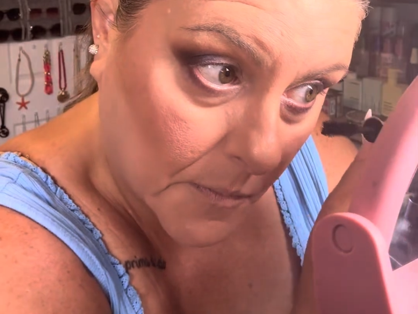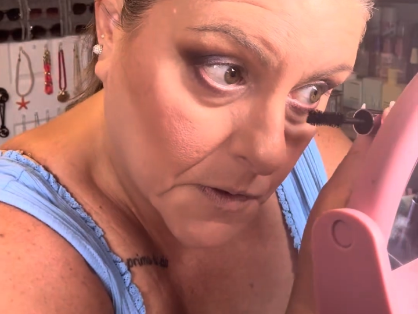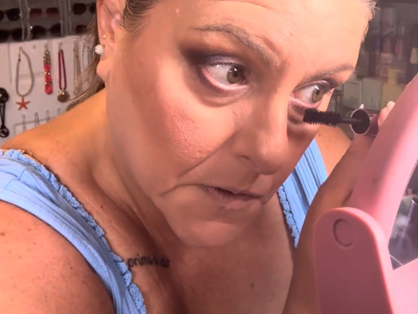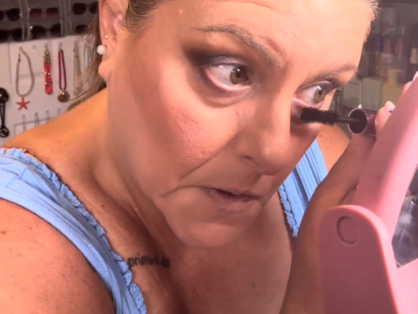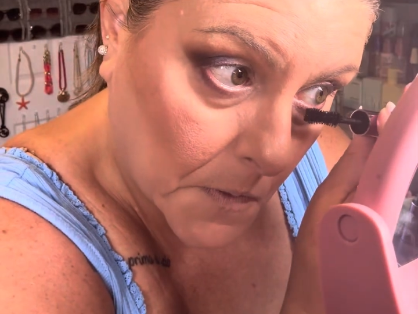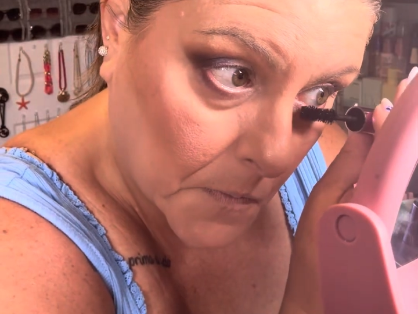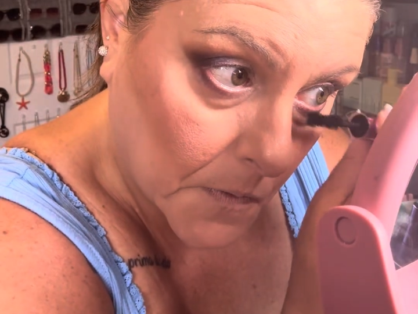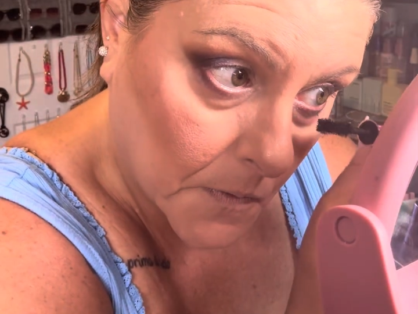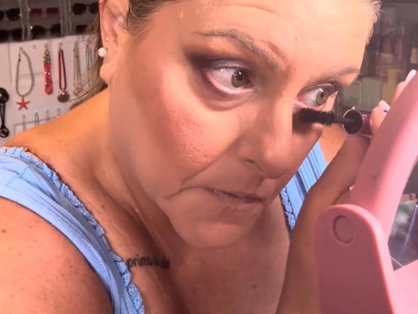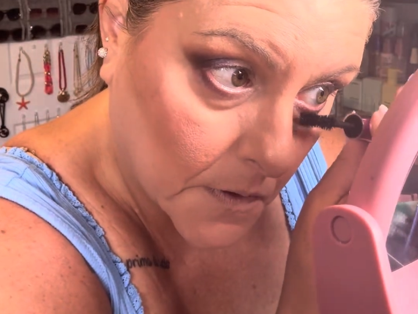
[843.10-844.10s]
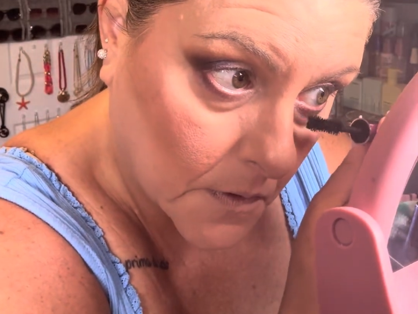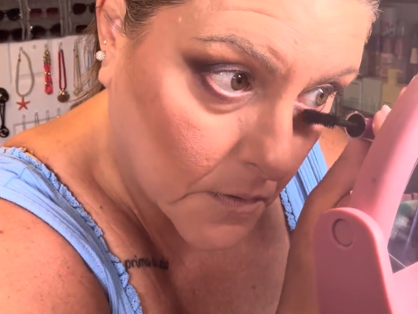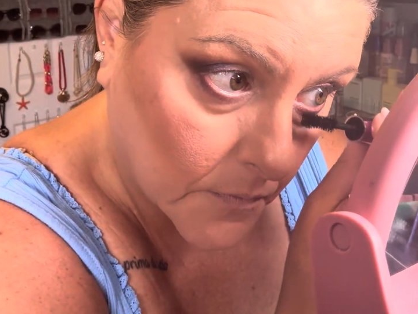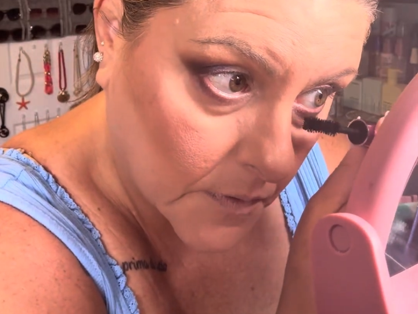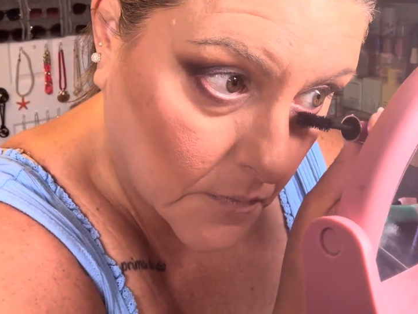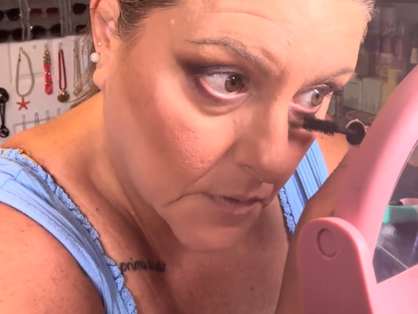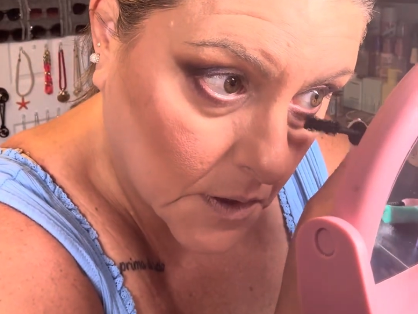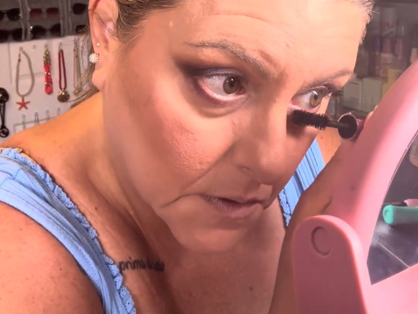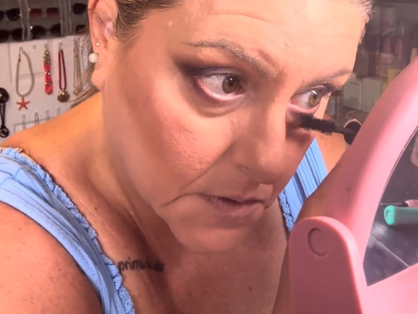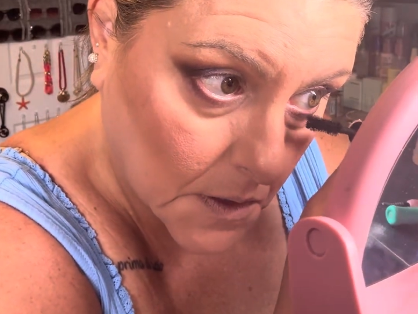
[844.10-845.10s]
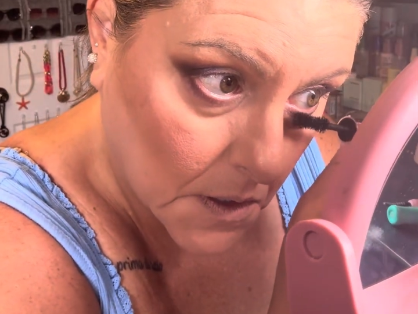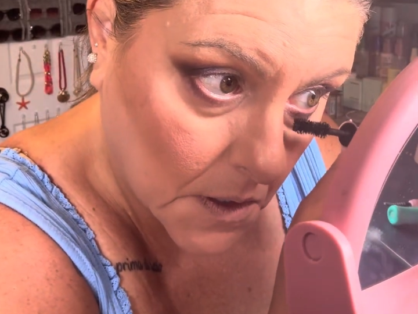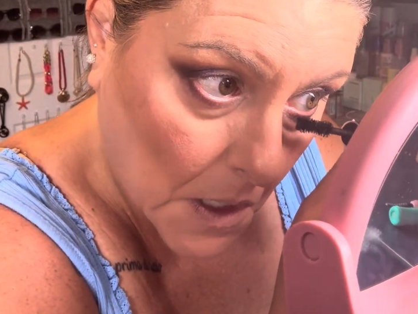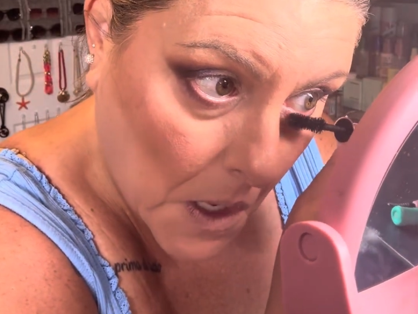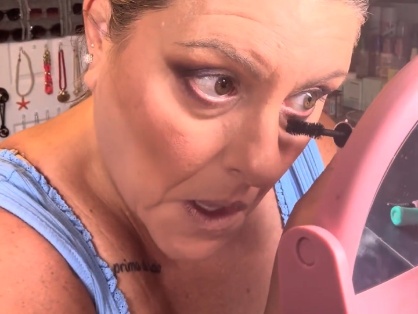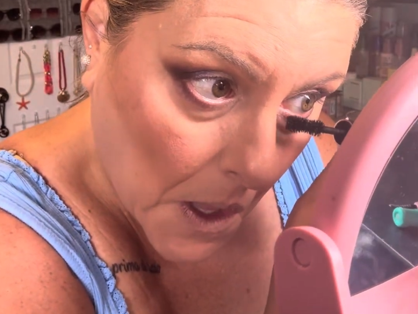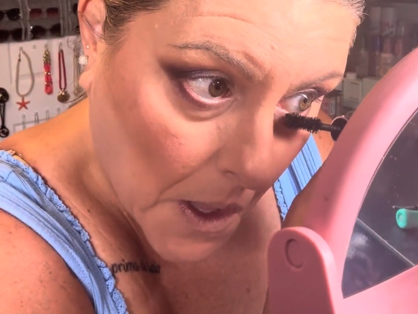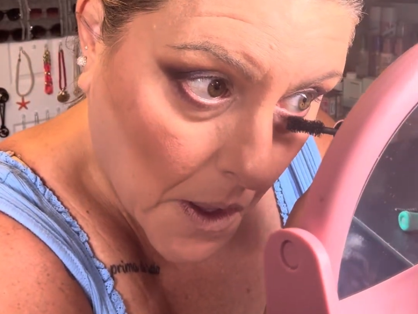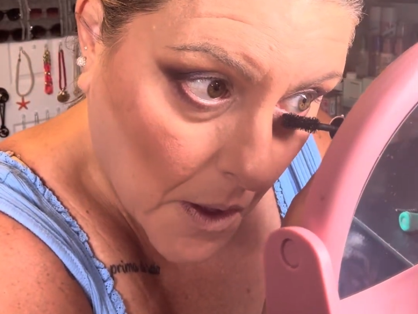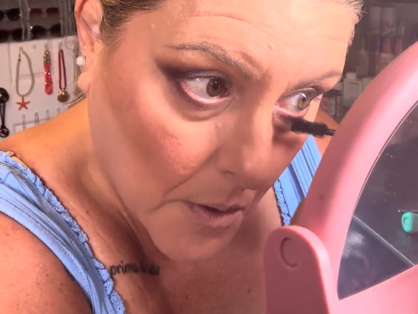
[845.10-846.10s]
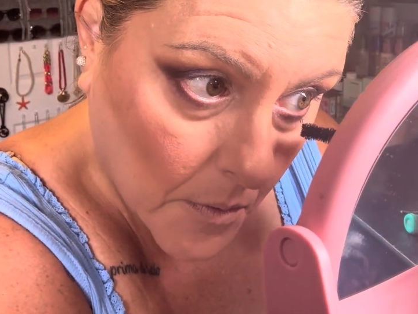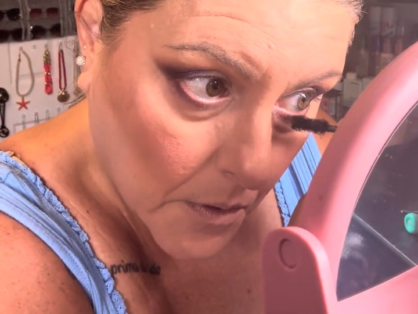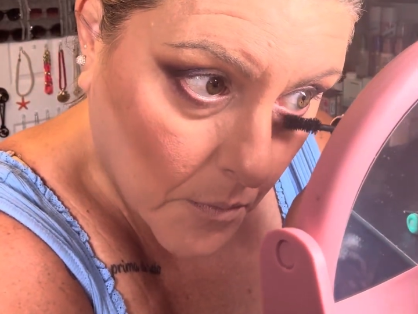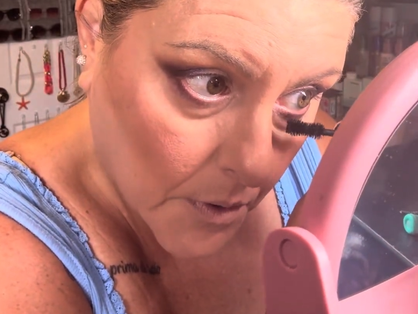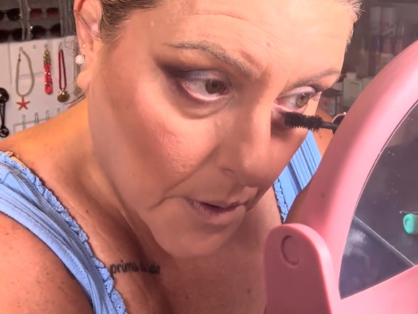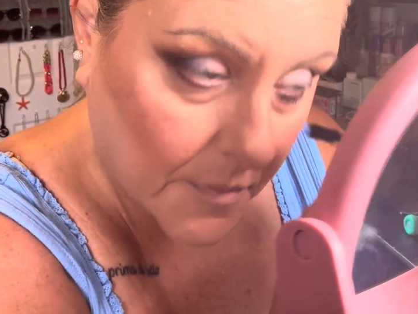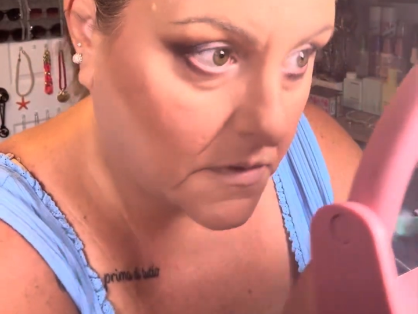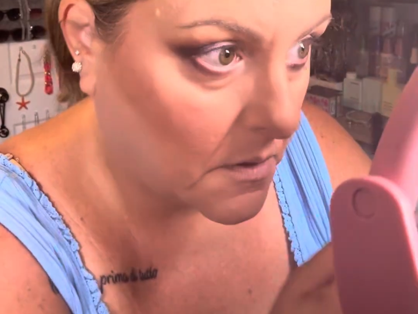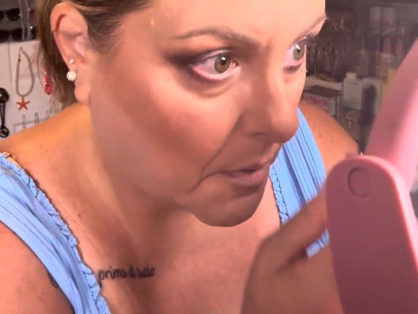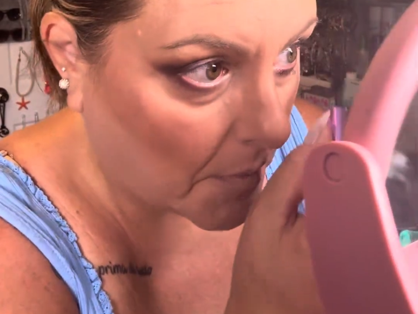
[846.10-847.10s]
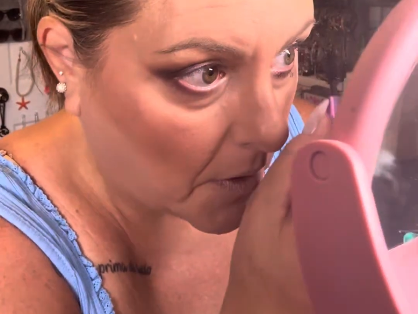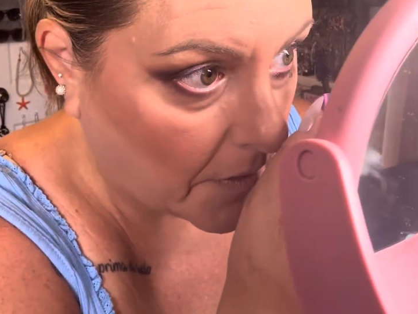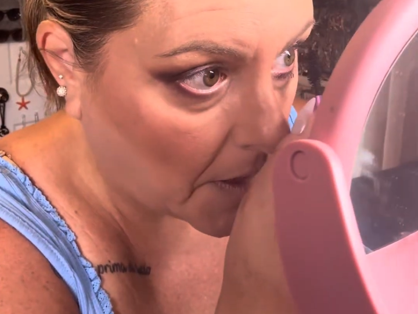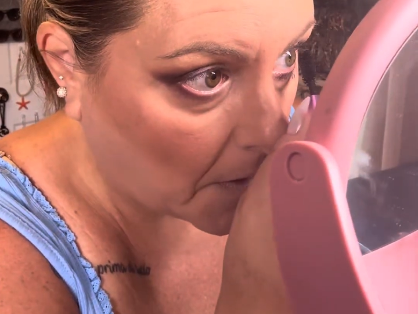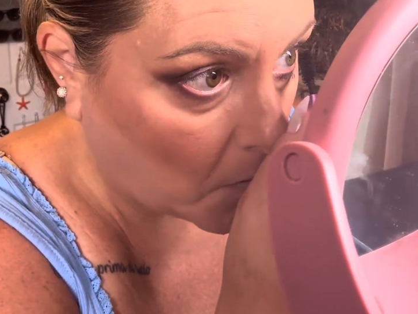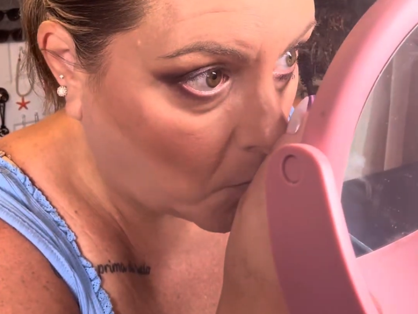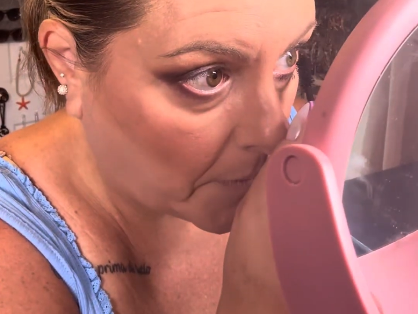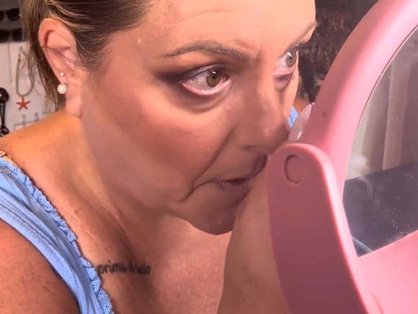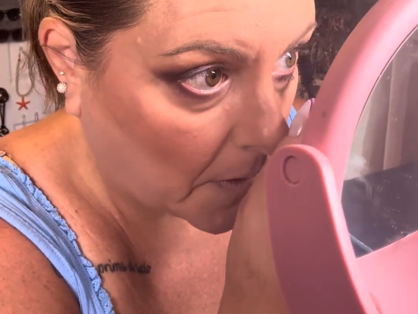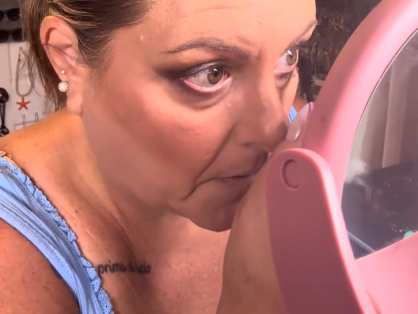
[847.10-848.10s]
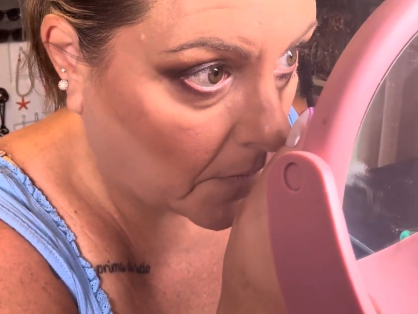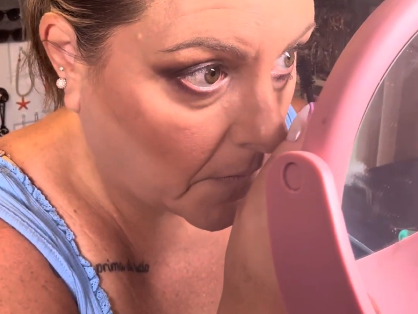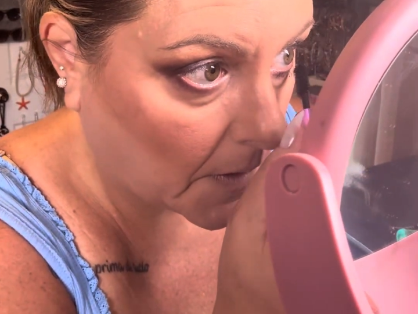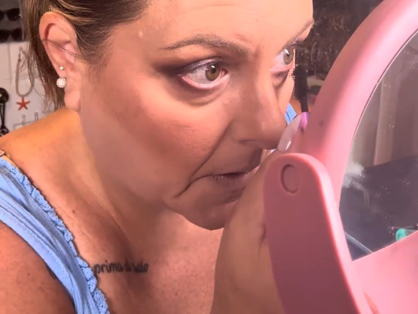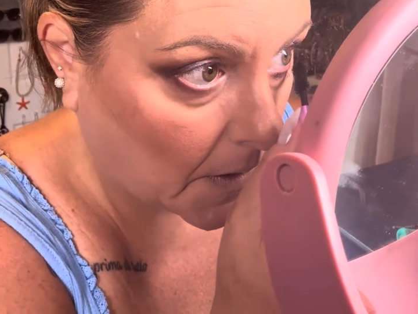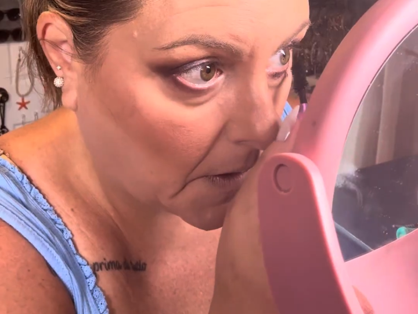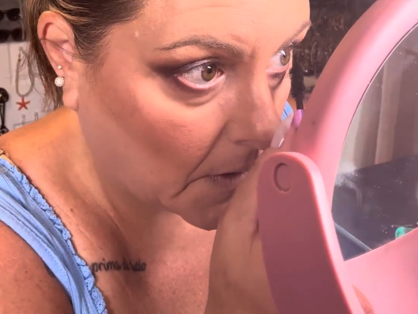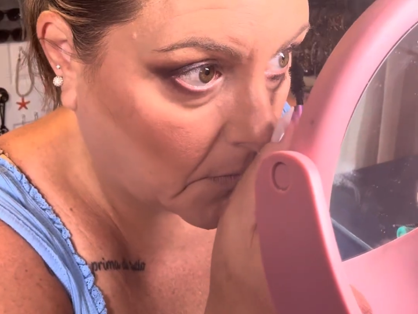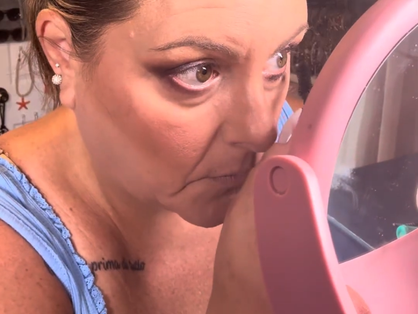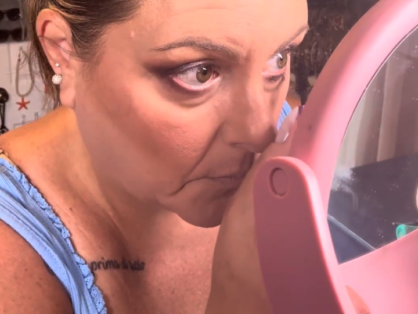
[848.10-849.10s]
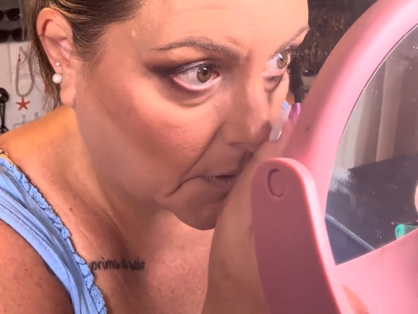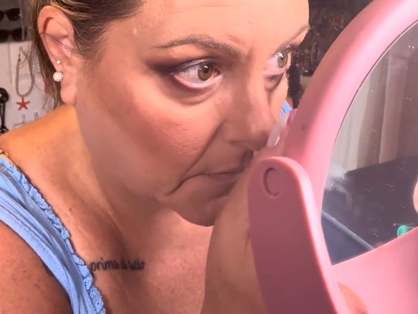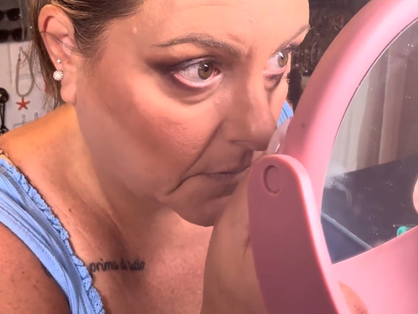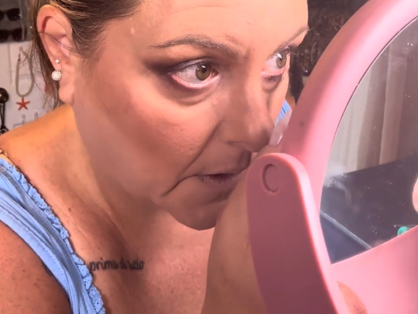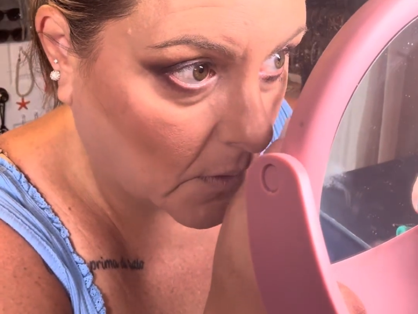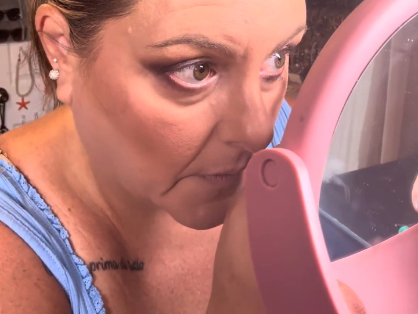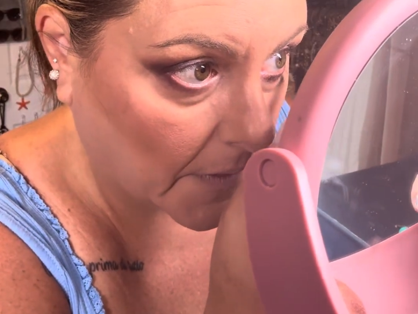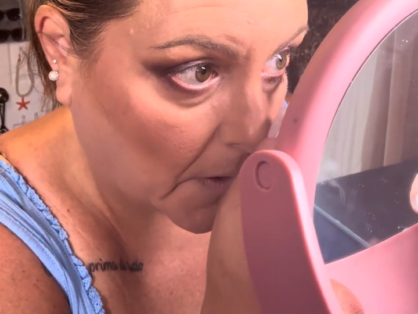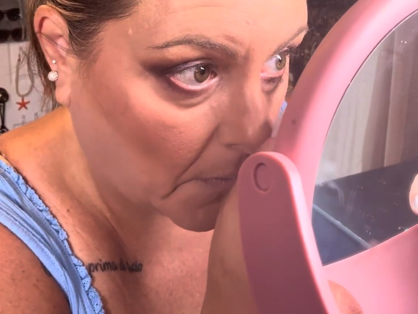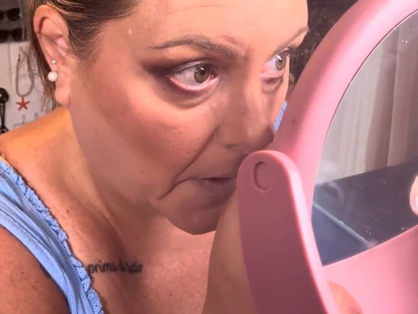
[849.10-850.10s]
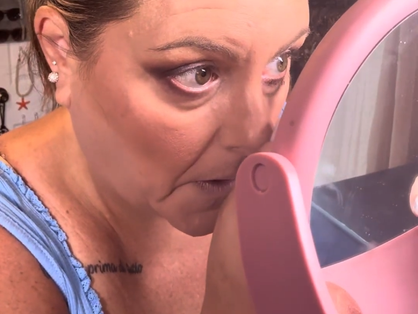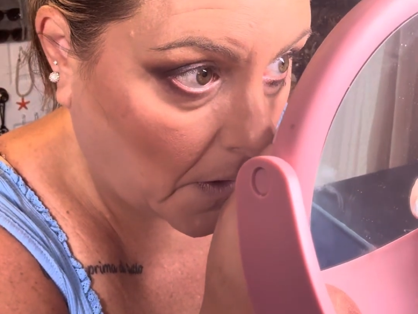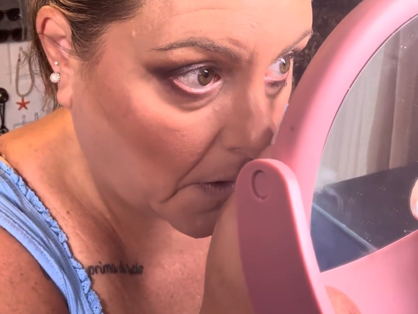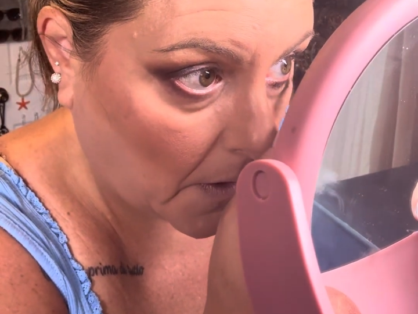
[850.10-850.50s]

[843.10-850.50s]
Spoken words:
I'm just going to do those. I don't know if you're even going to see it. You'll probably see my mouth hanging open because I can't do mascara without it.